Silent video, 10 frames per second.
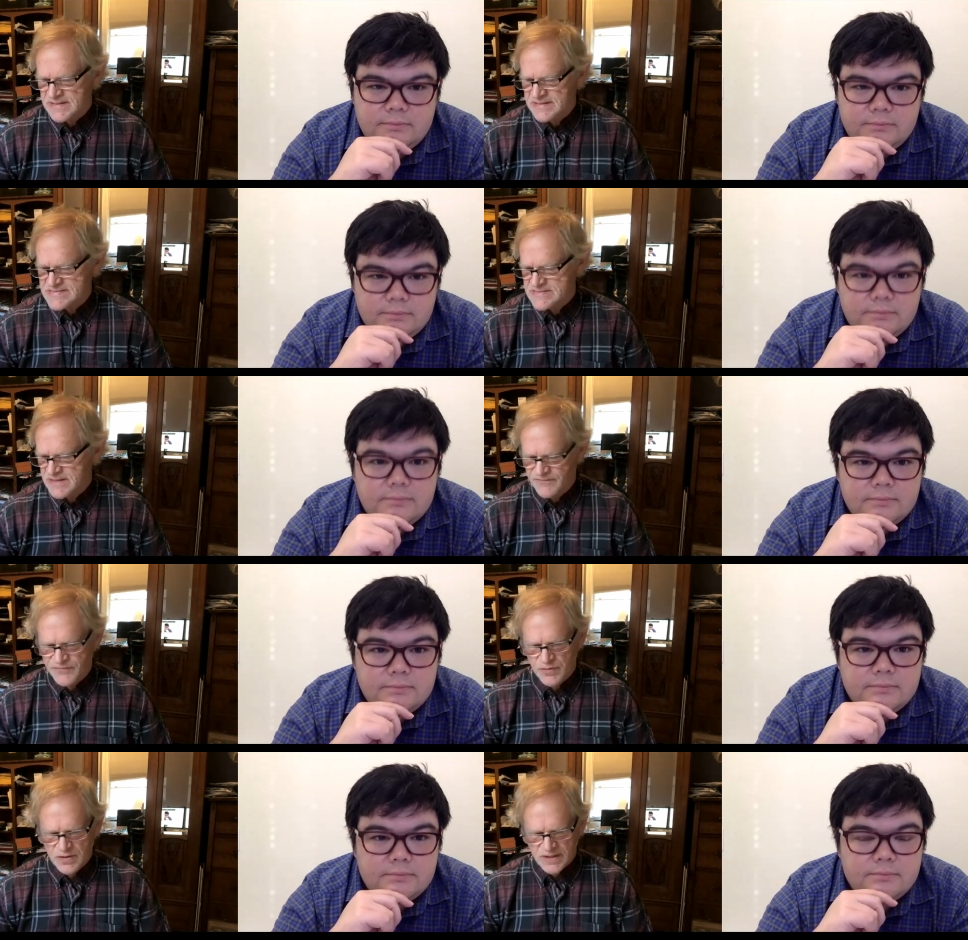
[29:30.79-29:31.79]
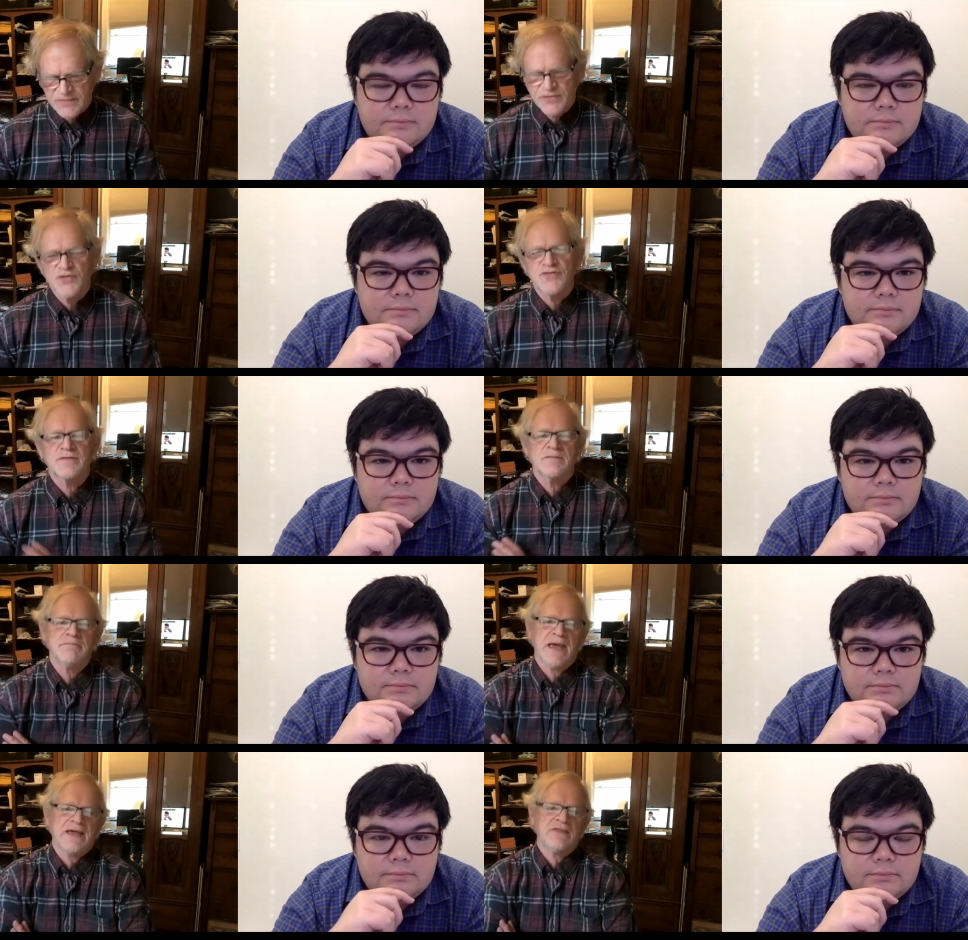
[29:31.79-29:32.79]
Speaker 1: it if you look at those
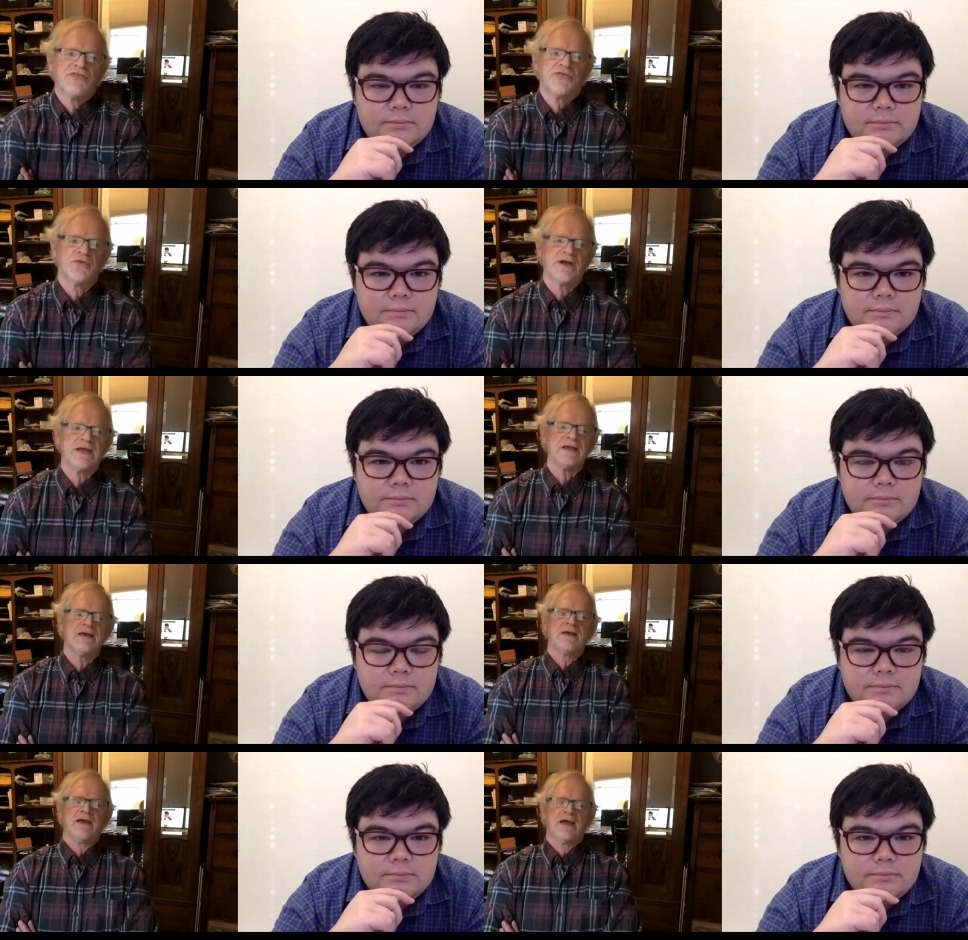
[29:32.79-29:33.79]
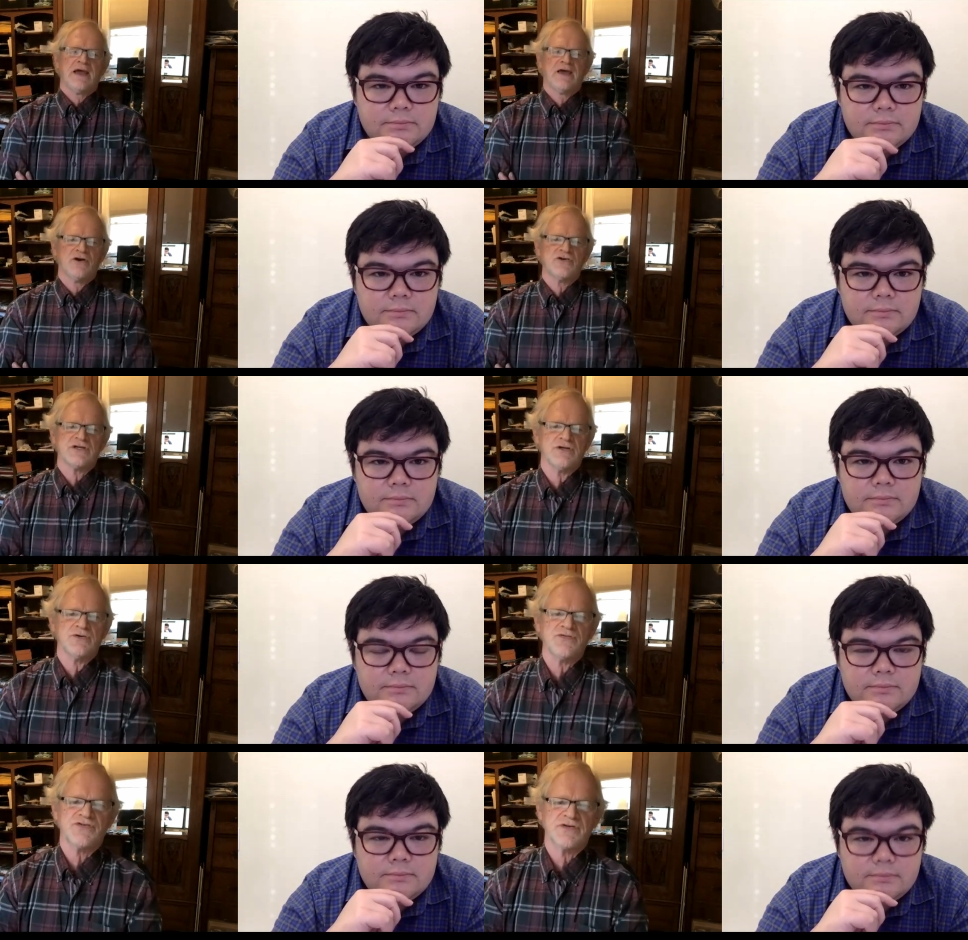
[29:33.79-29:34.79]
main three energy
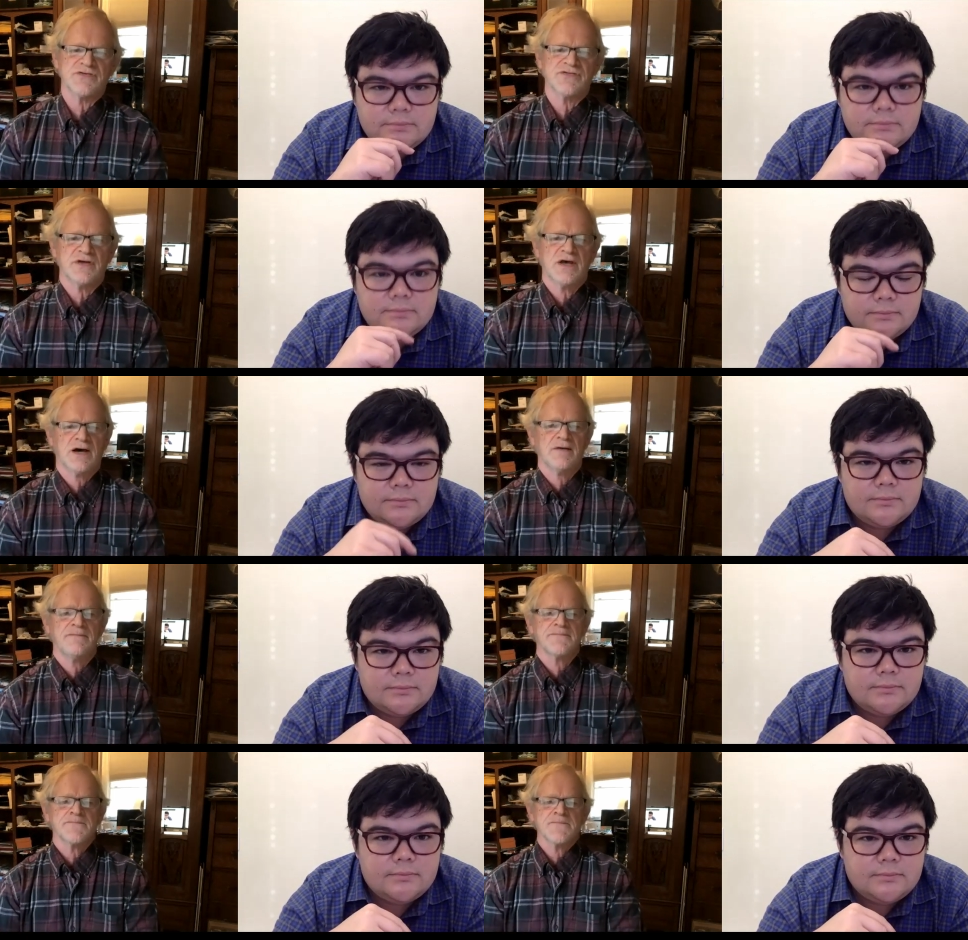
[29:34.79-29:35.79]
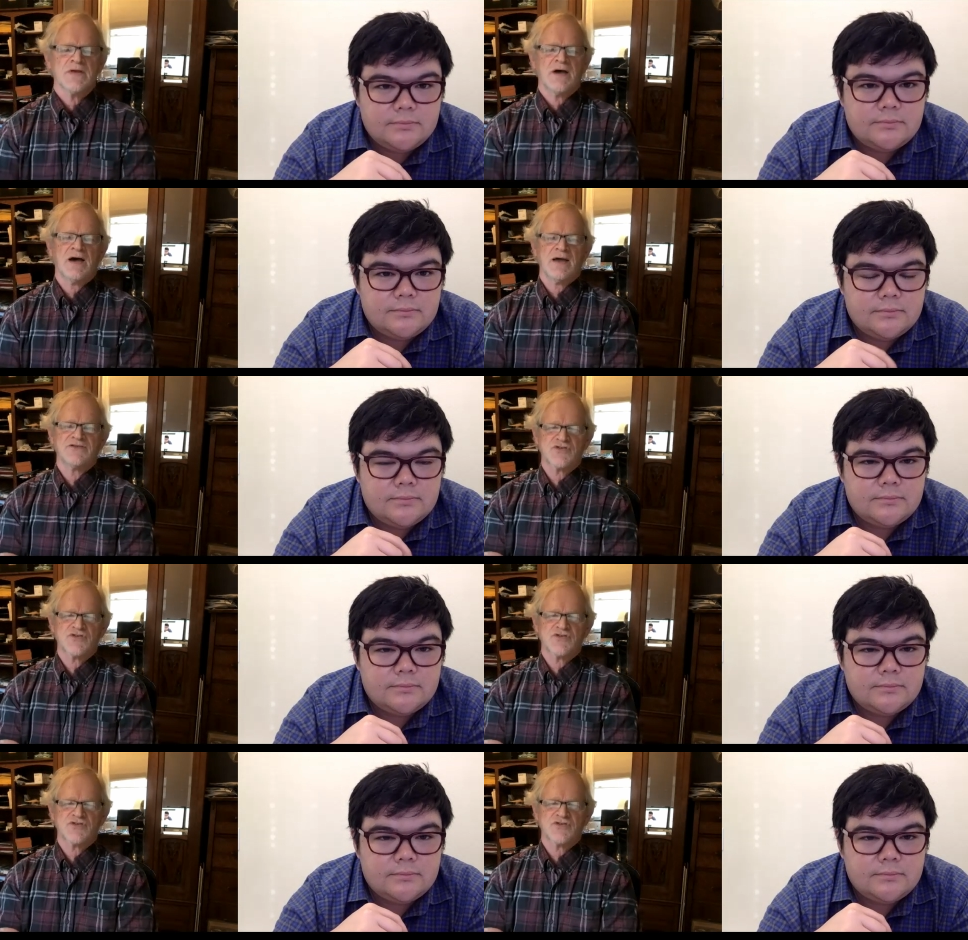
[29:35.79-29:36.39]
uses. Uh, uh, and